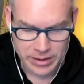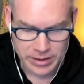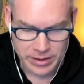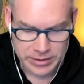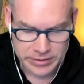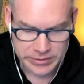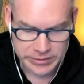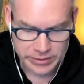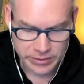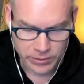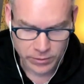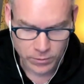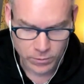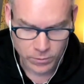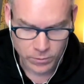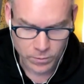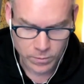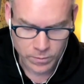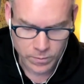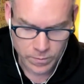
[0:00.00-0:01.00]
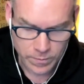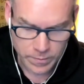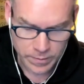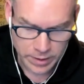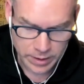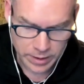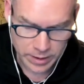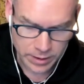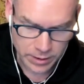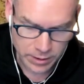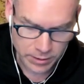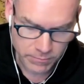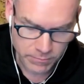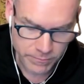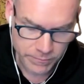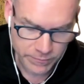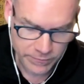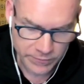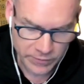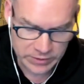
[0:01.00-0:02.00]
So,
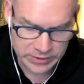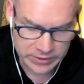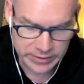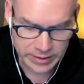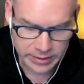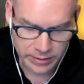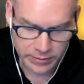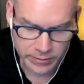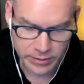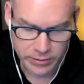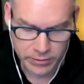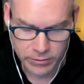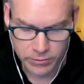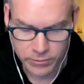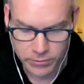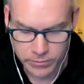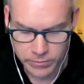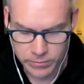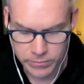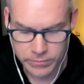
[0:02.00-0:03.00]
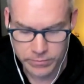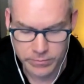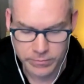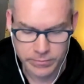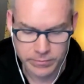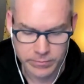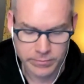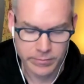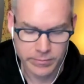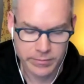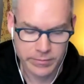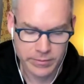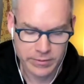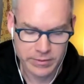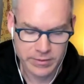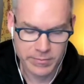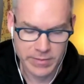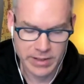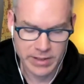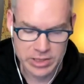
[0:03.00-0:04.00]
um, first thing though
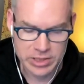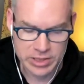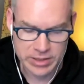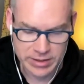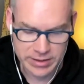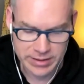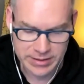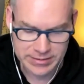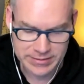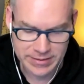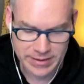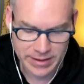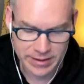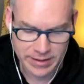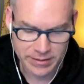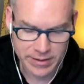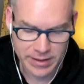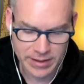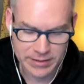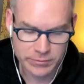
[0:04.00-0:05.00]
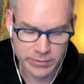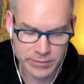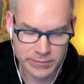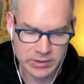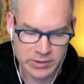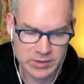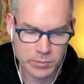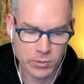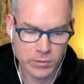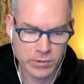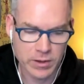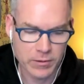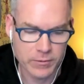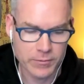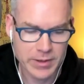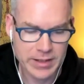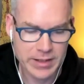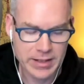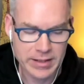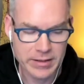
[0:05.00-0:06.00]
to mention is that as we've explored
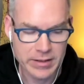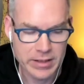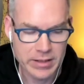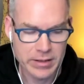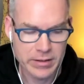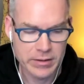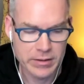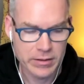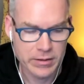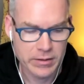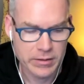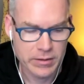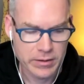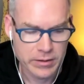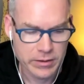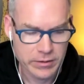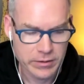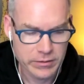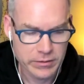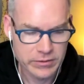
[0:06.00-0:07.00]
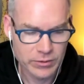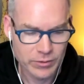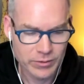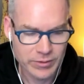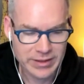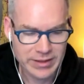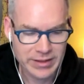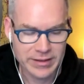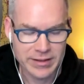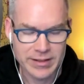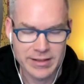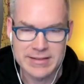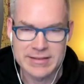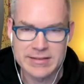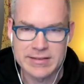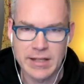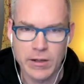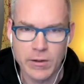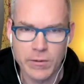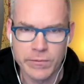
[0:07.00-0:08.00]
already, doing in
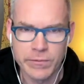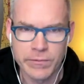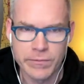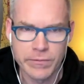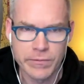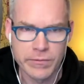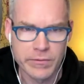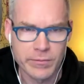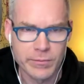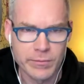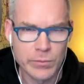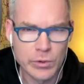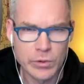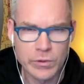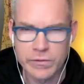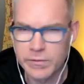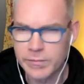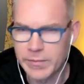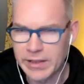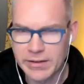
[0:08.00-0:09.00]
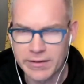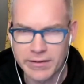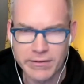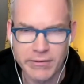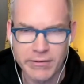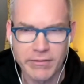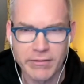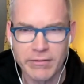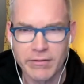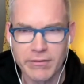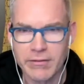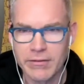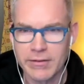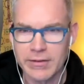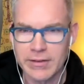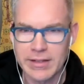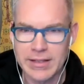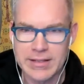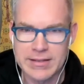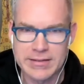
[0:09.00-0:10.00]
itself movement
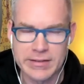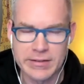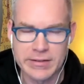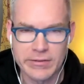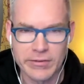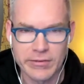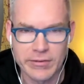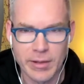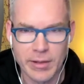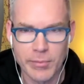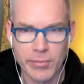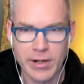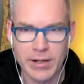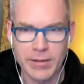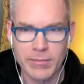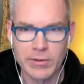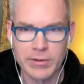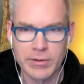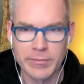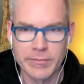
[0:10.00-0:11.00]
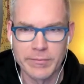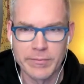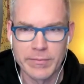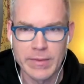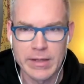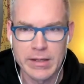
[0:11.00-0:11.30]
isn't a problem.